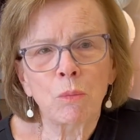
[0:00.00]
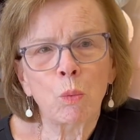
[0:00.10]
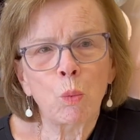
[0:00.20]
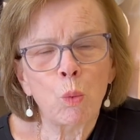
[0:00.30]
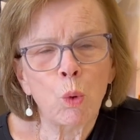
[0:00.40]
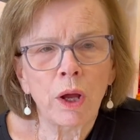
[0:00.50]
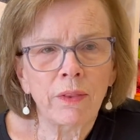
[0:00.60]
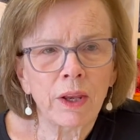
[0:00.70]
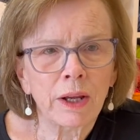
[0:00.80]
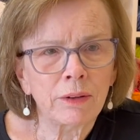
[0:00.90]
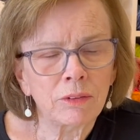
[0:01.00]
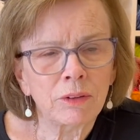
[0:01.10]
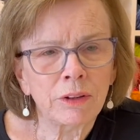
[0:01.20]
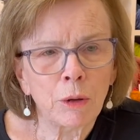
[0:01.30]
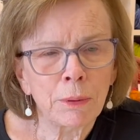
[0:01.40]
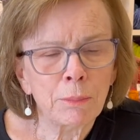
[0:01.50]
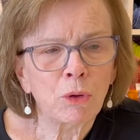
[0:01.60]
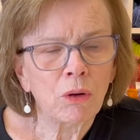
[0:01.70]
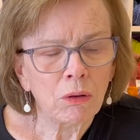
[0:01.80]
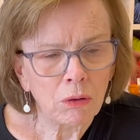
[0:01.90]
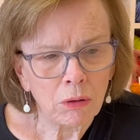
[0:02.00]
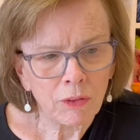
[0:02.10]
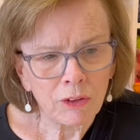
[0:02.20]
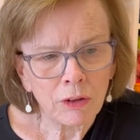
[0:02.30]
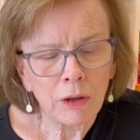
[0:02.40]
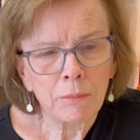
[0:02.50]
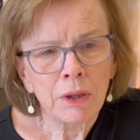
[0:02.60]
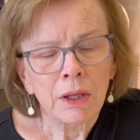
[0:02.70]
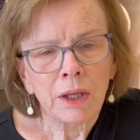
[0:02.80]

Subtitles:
one that I tell people all the time.